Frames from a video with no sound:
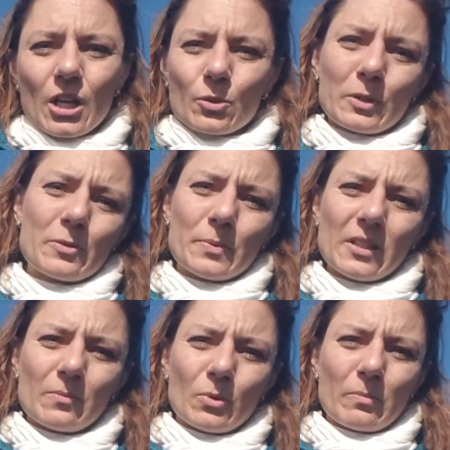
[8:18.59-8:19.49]
towards
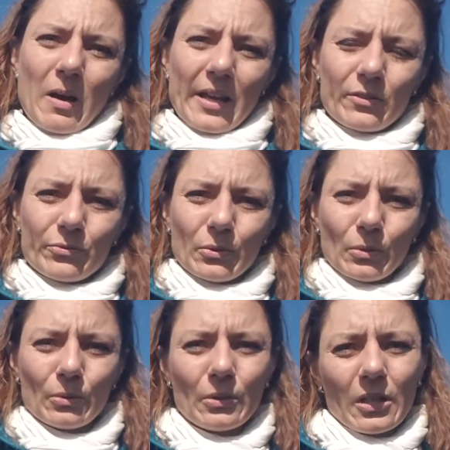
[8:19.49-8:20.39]
being more
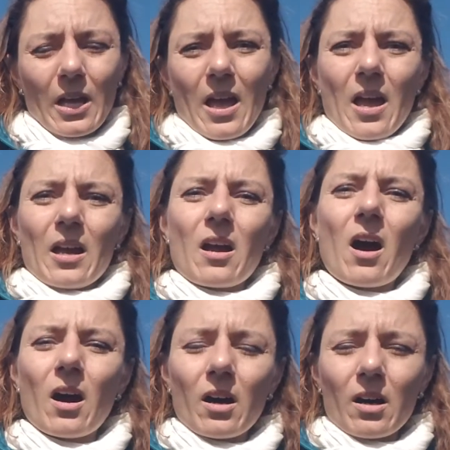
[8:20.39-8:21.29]
mindful,
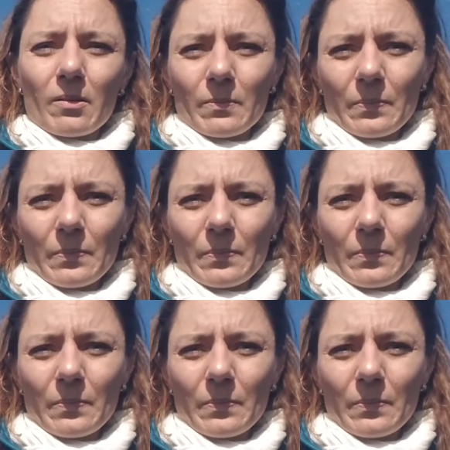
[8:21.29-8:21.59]
calm,